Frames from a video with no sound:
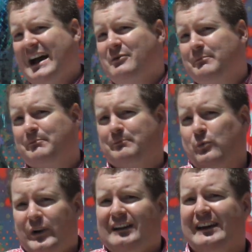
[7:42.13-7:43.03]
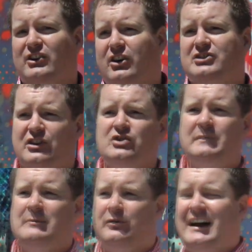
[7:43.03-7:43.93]
I would really encourage
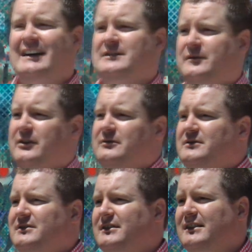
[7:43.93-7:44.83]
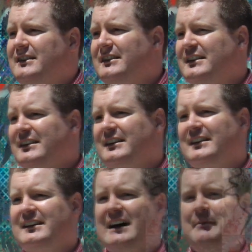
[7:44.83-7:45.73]
those people not to vote.
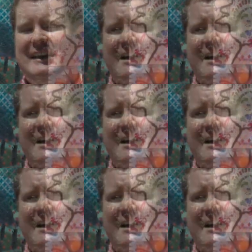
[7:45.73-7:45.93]
I